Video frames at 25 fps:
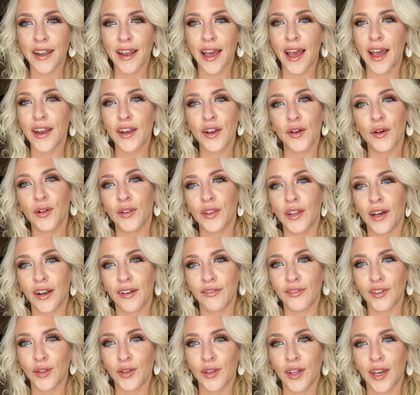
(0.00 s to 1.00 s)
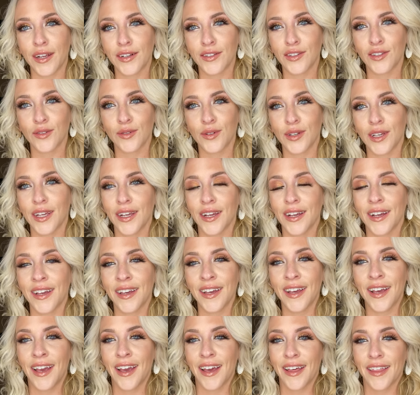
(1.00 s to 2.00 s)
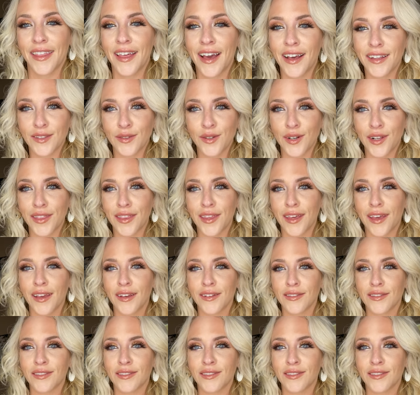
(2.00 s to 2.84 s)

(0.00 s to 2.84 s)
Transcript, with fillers: I know a lot of you like doing that sort of thing.